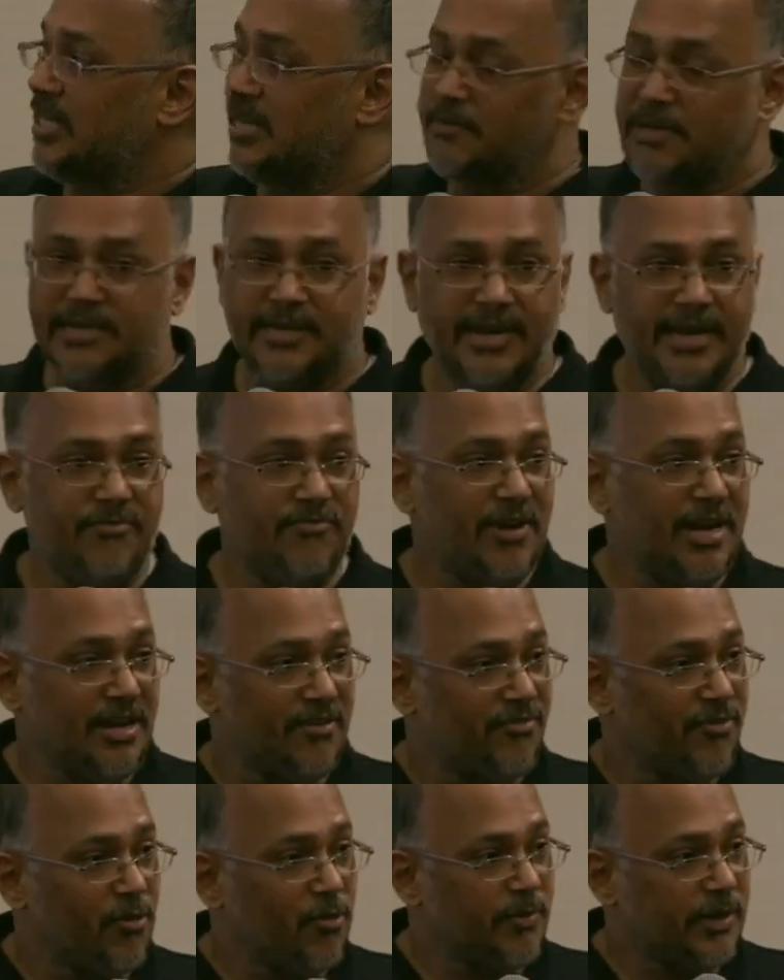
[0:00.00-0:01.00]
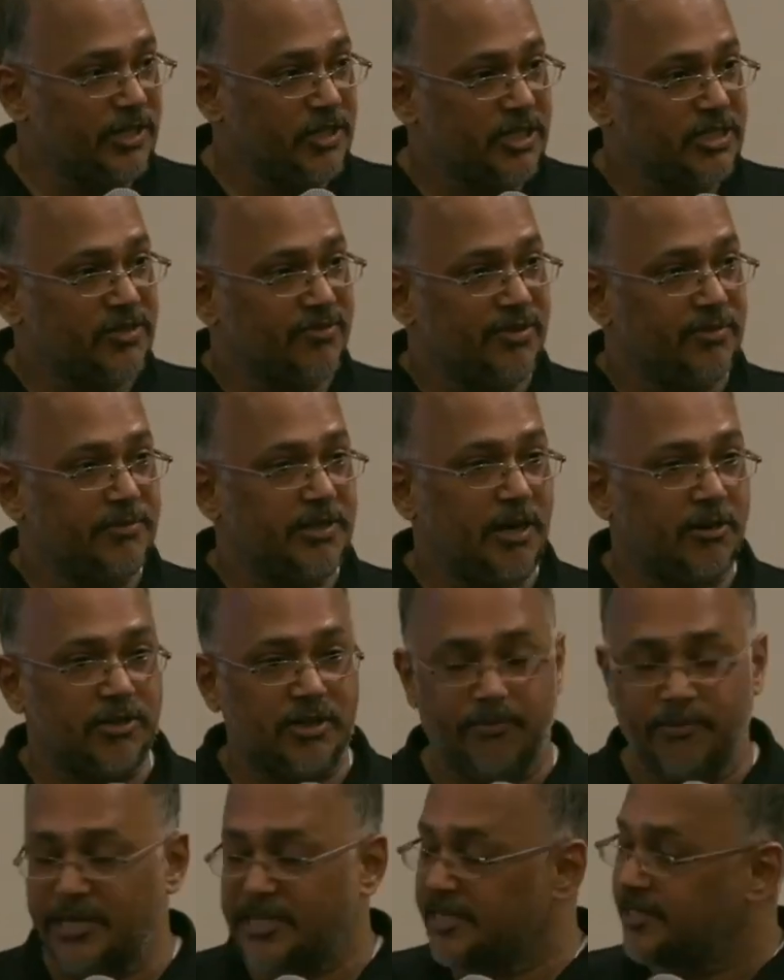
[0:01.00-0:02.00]
I'm a great fan of flow metrics from
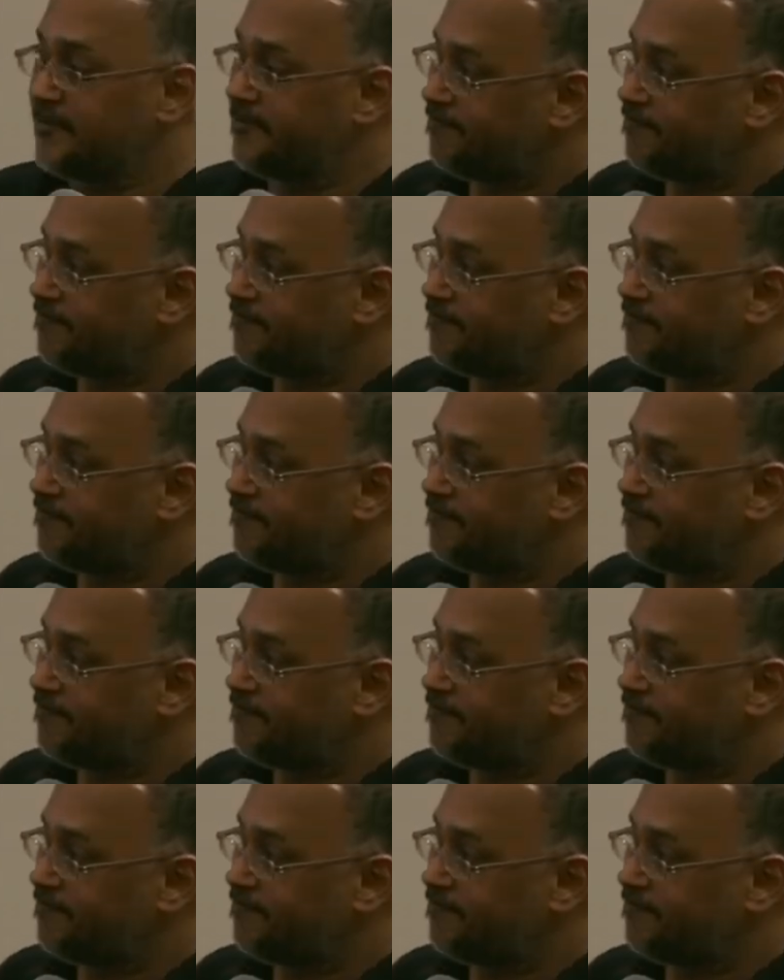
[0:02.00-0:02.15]
Dr. Mick.